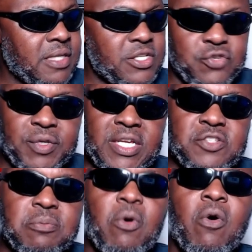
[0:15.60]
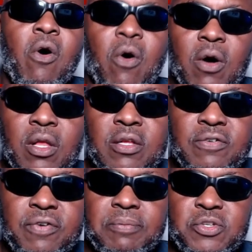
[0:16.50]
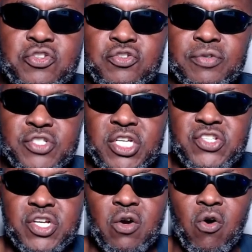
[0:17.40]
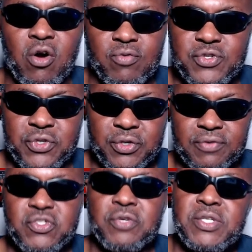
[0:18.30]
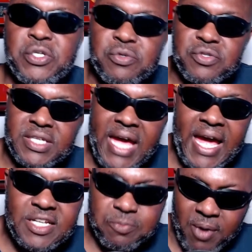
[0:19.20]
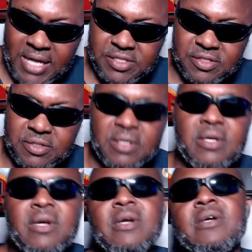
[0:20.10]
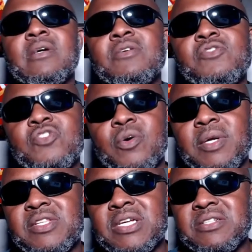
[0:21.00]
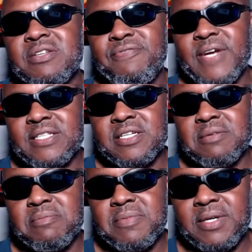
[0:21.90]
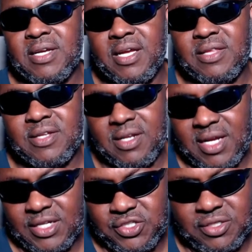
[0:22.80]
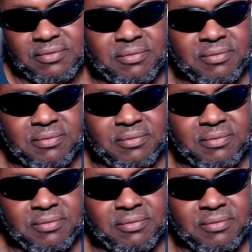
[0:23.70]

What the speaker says: is to release more oil from the Strategic Oil Reserve to reduce the gas prices so it doesn't affect him in the election.